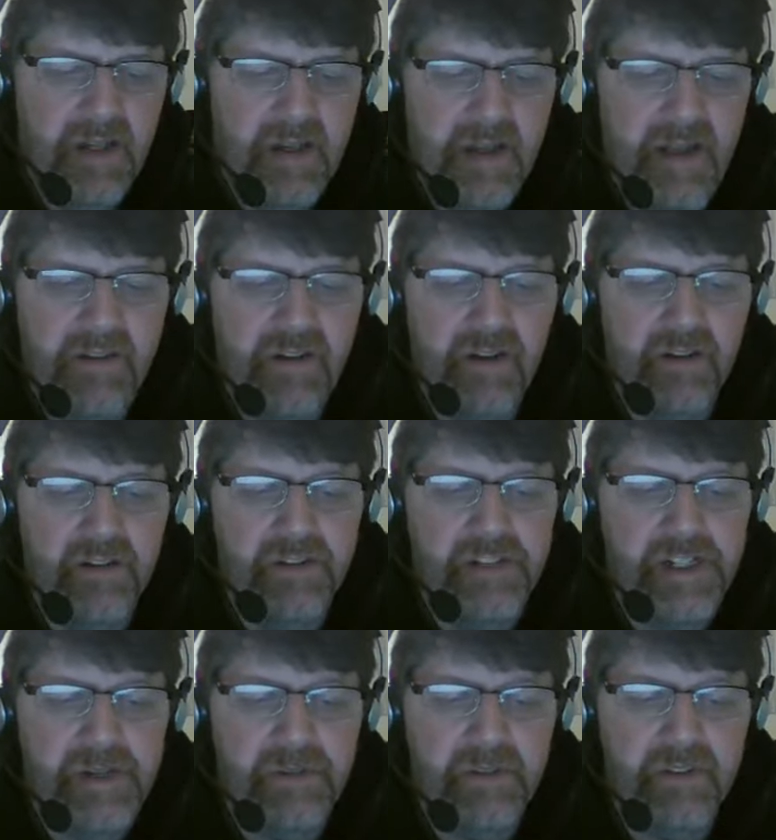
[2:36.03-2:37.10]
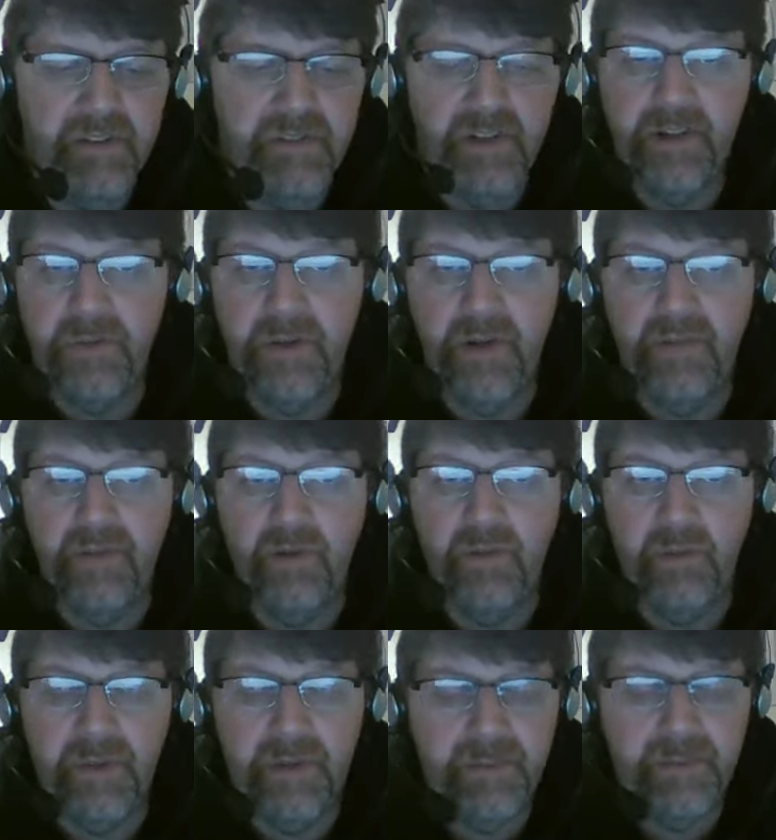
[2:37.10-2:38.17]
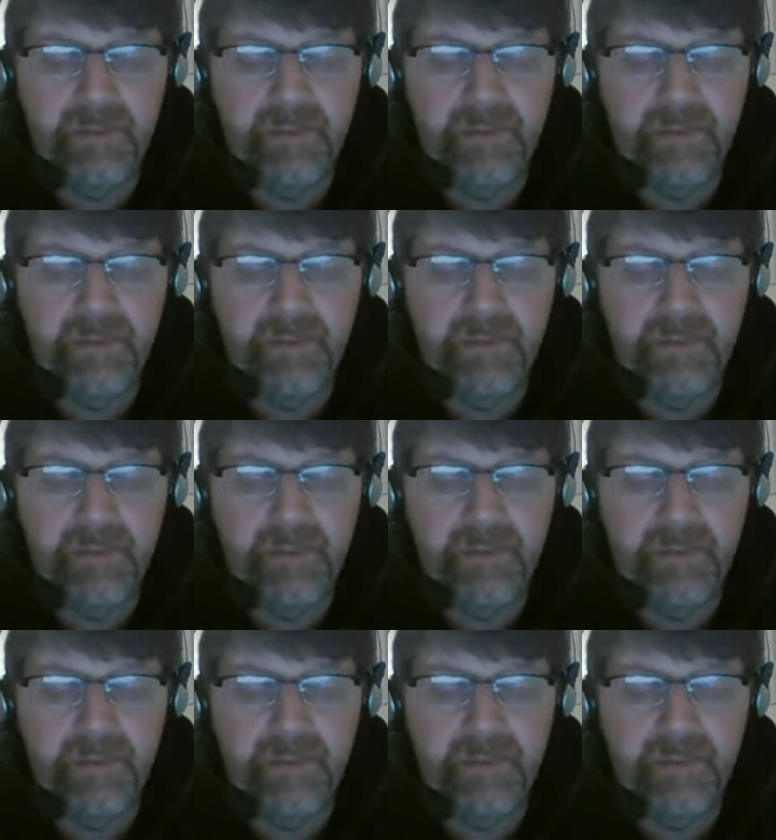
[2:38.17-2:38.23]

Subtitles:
even though she was a very beautiful woman.